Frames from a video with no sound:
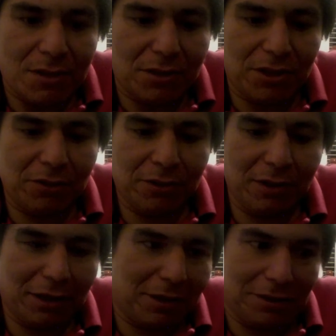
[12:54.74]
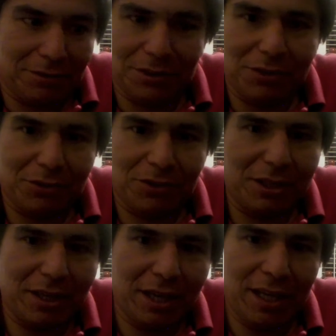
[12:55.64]
tell you, like, you
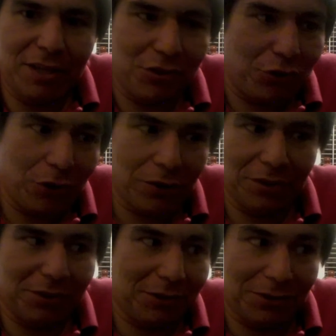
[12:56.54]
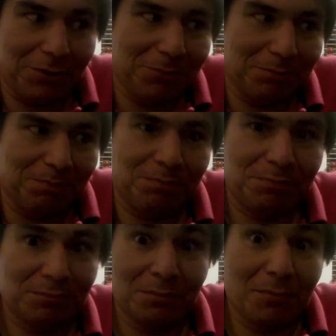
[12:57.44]
gotta eat dirt,
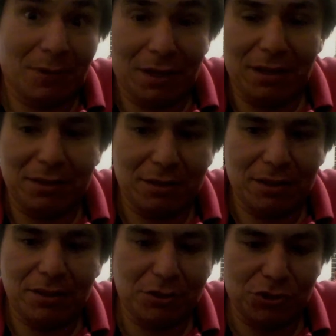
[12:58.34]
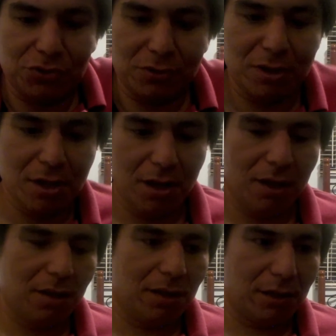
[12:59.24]
and then just to
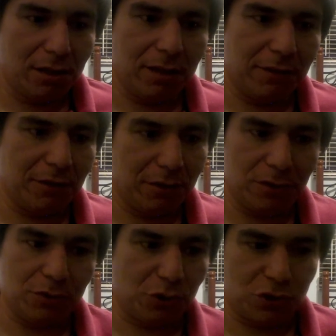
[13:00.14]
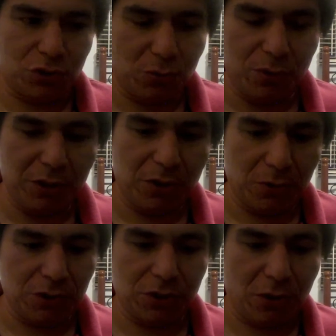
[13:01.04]
the
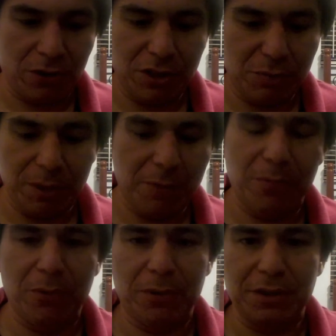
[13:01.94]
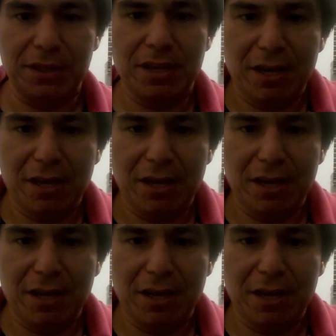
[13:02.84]
studios and all these people and